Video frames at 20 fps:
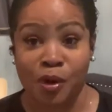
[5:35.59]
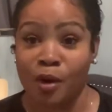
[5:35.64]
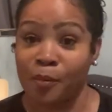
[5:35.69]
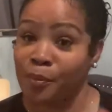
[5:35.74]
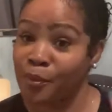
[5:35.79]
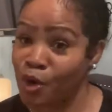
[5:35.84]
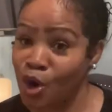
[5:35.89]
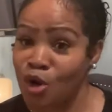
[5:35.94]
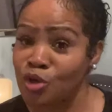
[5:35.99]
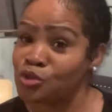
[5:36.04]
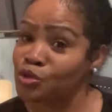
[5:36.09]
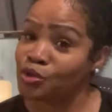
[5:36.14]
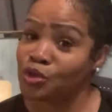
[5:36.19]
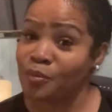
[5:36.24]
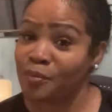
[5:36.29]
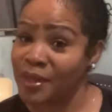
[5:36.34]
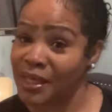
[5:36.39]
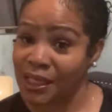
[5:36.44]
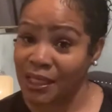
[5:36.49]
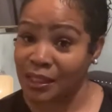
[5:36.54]
But also your
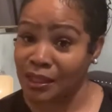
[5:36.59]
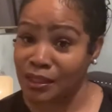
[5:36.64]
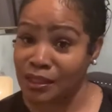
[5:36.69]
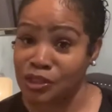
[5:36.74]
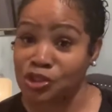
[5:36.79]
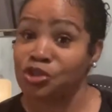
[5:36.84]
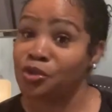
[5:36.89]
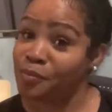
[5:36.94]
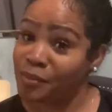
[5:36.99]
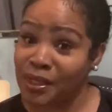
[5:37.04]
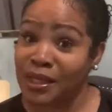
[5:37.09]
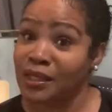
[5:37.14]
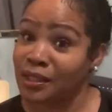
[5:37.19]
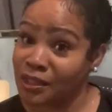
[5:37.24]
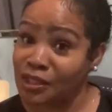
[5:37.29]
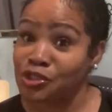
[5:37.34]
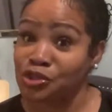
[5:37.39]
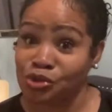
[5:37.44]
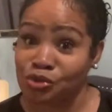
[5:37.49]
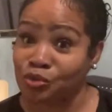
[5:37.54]
bed linens. Your bed
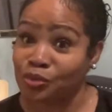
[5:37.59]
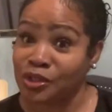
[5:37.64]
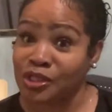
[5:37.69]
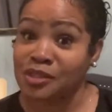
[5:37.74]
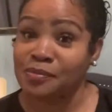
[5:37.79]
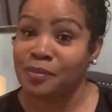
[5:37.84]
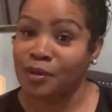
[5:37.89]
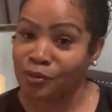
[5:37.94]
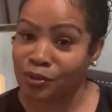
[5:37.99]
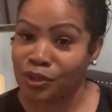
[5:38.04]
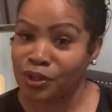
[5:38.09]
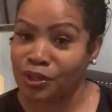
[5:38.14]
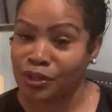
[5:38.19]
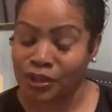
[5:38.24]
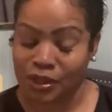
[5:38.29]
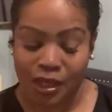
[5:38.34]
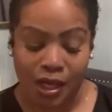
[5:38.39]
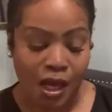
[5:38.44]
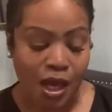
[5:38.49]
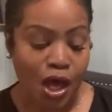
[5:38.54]
linens is going to smell good.
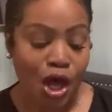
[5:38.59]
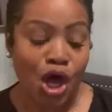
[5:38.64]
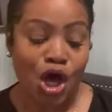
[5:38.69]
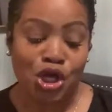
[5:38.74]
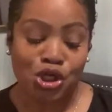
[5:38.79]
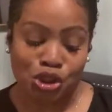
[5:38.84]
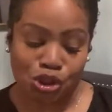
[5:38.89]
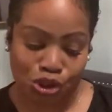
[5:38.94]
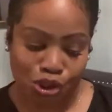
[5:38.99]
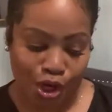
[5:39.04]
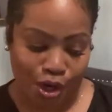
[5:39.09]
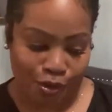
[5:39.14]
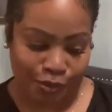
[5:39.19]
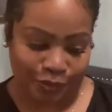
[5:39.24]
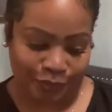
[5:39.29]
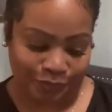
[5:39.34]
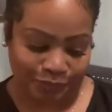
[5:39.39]
So,